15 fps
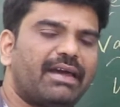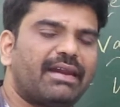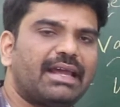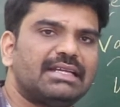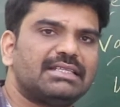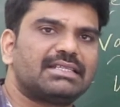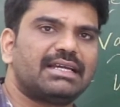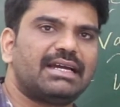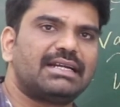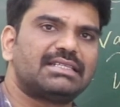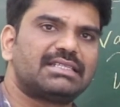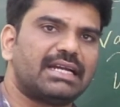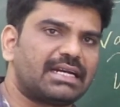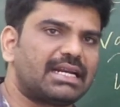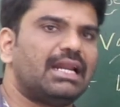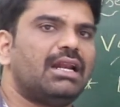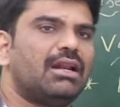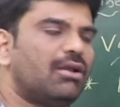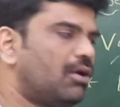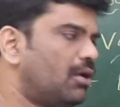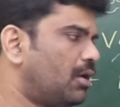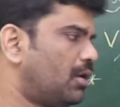arise and
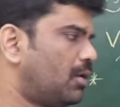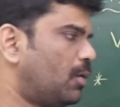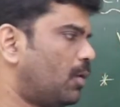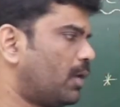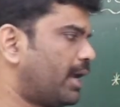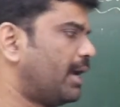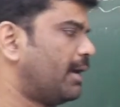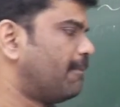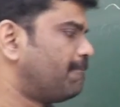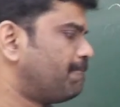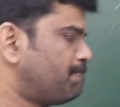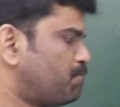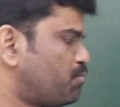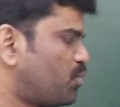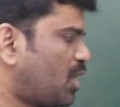settle, okay,